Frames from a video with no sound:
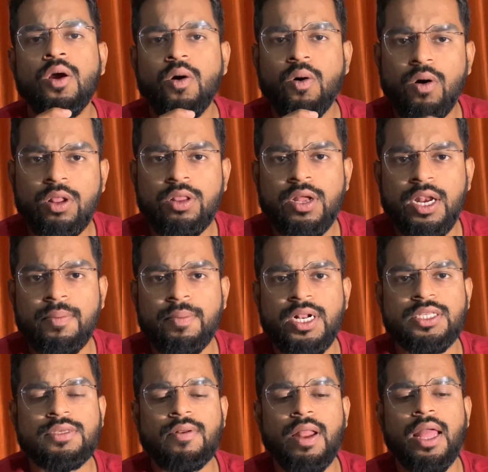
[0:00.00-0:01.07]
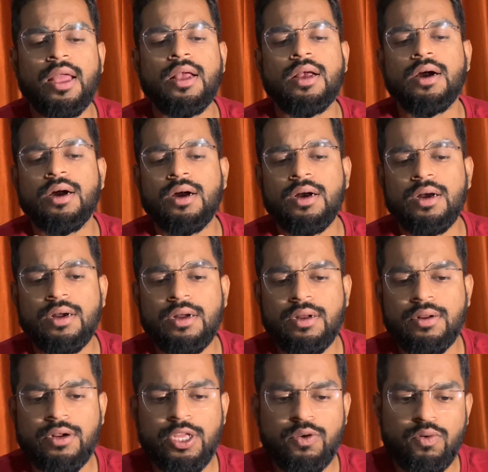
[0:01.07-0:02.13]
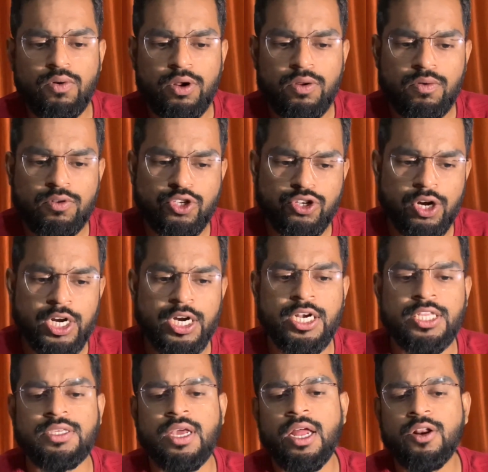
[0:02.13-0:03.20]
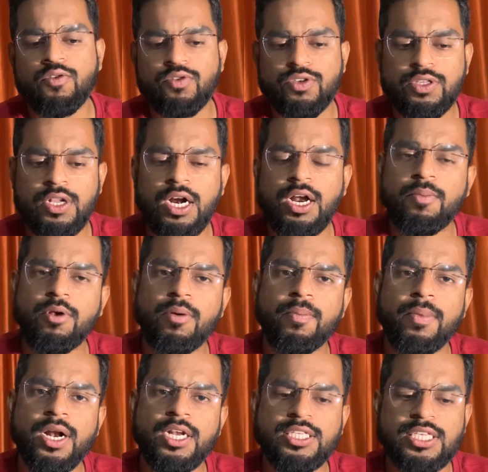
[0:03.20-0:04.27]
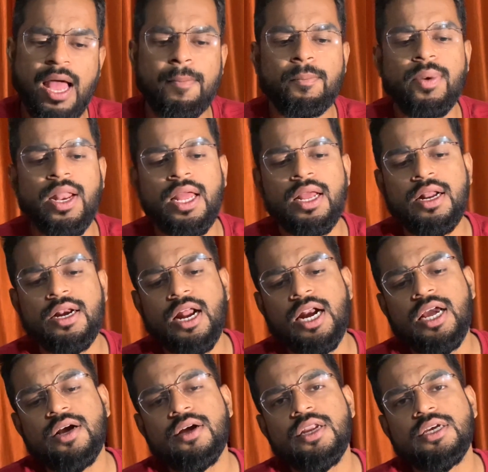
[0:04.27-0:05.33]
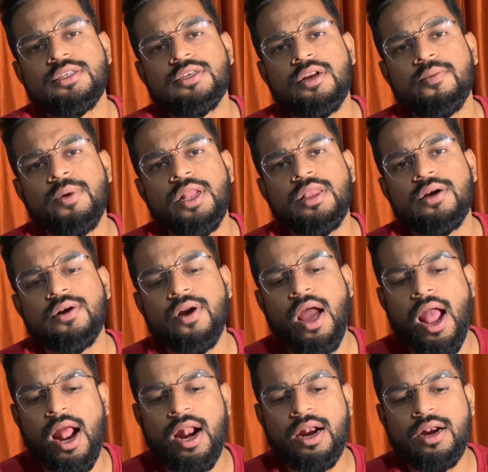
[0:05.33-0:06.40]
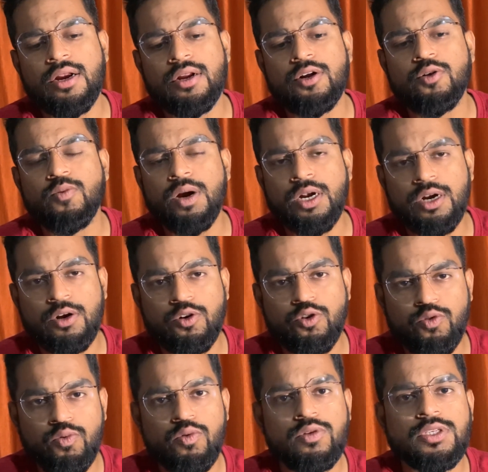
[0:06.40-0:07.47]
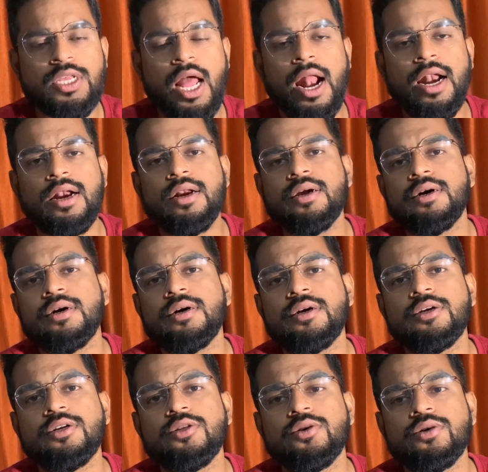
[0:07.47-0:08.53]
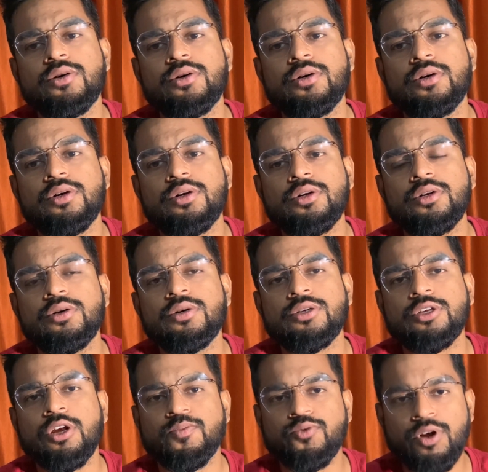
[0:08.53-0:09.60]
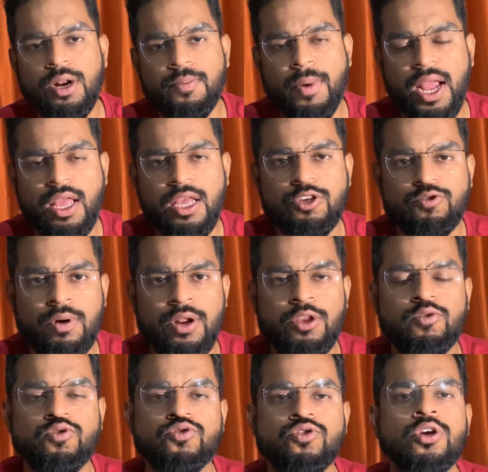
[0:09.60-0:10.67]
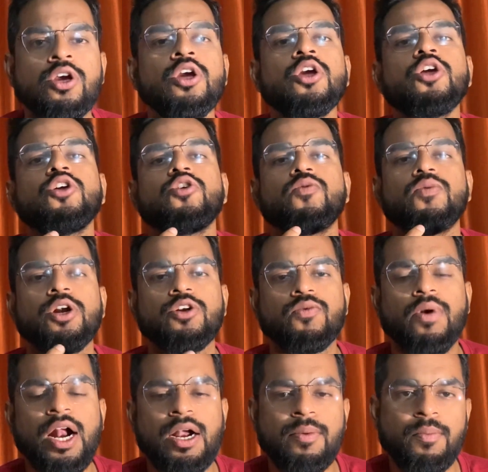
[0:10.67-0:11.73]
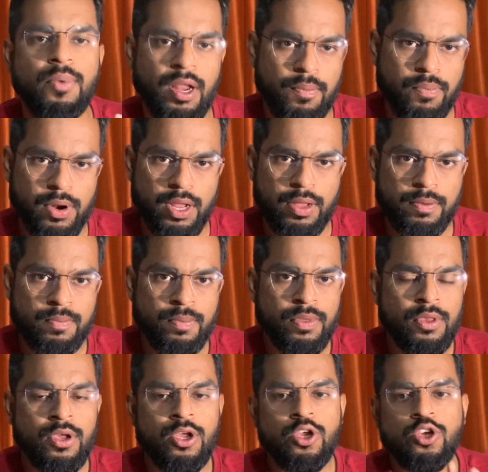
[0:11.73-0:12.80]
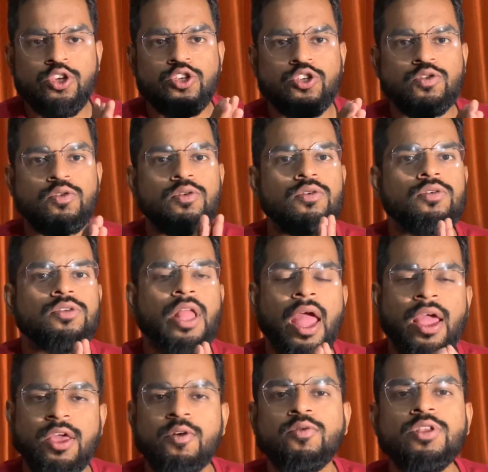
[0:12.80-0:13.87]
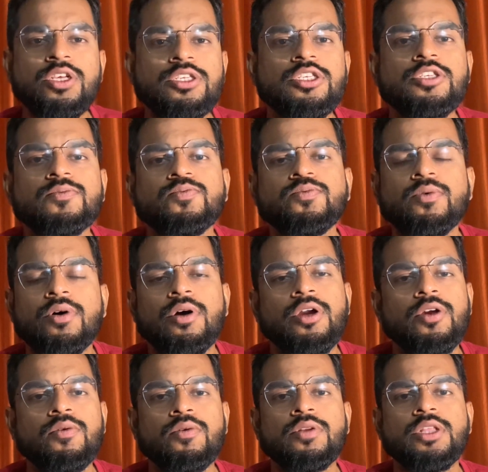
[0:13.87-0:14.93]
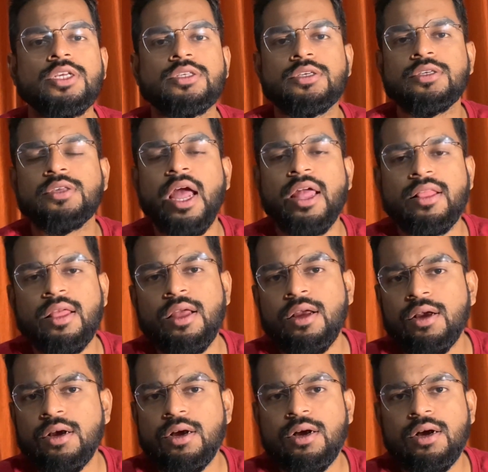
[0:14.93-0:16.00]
all the elements like your study design, questionnaire development, sampling, data collection method, and what are the tools and the software package you are used, you need to write briefly. So thank you. This is this is I think